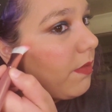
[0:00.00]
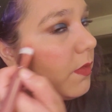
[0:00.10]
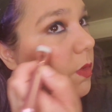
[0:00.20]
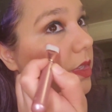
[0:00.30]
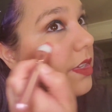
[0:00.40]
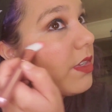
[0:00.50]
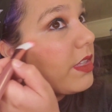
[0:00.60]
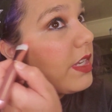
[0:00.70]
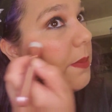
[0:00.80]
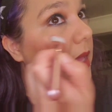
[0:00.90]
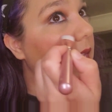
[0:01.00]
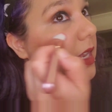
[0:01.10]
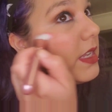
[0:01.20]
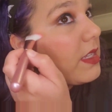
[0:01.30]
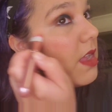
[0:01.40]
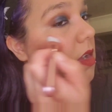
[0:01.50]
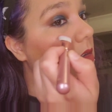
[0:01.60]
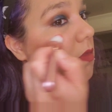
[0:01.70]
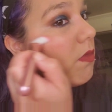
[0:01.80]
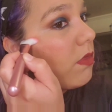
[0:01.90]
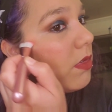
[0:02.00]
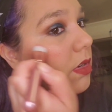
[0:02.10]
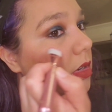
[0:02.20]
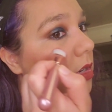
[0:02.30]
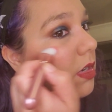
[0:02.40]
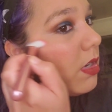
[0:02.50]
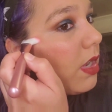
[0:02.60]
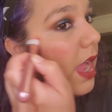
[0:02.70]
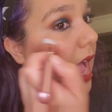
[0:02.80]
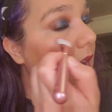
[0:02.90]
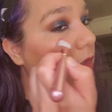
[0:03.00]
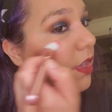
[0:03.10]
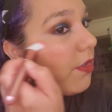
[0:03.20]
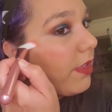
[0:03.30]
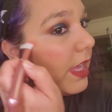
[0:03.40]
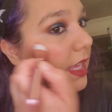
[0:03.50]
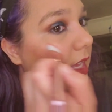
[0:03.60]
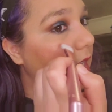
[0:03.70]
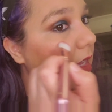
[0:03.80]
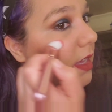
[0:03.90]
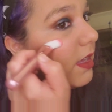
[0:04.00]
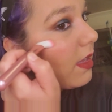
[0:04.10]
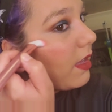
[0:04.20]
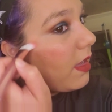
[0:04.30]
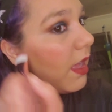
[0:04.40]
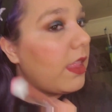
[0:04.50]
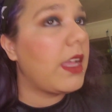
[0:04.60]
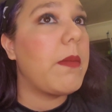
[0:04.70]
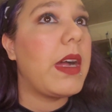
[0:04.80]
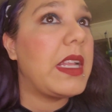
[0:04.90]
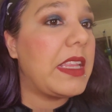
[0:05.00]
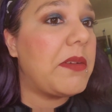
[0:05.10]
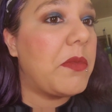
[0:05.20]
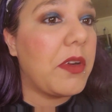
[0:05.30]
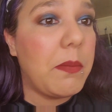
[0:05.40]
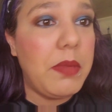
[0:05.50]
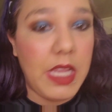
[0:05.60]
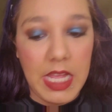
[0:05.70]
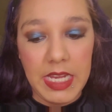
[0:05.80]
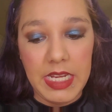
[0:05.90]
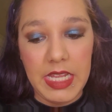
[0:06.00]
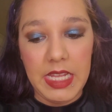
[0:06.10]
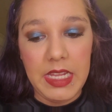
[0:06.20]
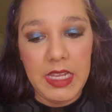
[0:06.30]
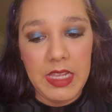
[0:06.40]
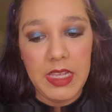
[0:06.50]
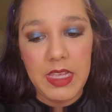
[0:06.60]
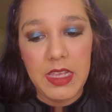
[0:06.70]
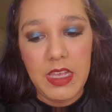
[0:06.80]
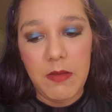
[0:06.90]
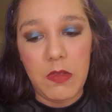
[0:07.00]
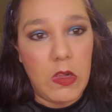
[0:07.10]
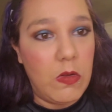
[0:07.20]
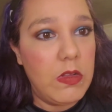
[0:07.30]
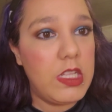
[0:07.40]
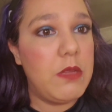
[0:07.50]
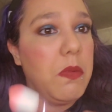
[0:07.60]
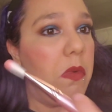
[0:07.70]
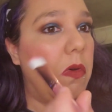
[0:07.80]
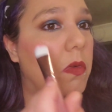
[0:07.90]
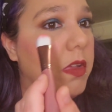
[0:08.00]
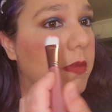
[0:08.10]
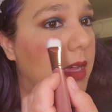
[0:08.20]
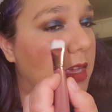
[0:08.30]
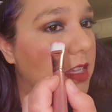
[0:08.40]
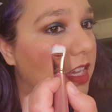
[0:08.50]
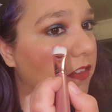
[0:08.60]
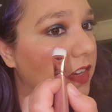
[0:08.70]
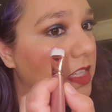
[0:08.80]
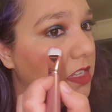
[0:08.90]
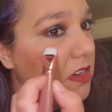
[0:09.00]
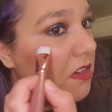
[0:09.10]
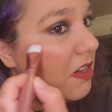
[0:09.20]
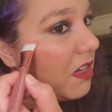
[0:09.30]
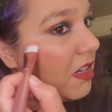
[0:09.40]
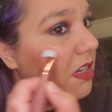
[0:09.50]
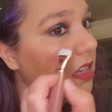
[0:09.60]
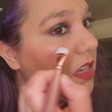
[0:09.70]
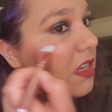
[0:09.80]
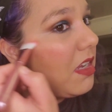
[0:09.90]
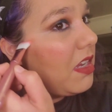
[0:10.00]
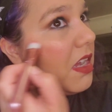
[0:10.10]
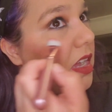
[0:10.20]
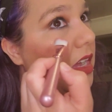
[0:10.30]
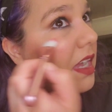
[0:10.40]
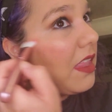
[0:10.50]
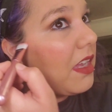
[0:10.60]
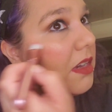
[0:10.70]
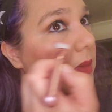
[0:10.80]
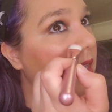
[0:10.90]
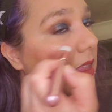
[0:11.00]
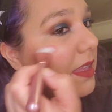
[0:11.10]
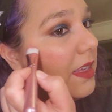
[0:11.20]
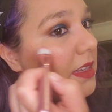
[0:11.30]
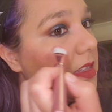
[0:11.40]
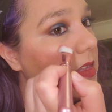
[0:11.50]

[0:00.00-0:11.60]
Which it just depends on how you like it. I like mine a little more blinding. Well, spoiled with my Jeffree Star highlighter palettes.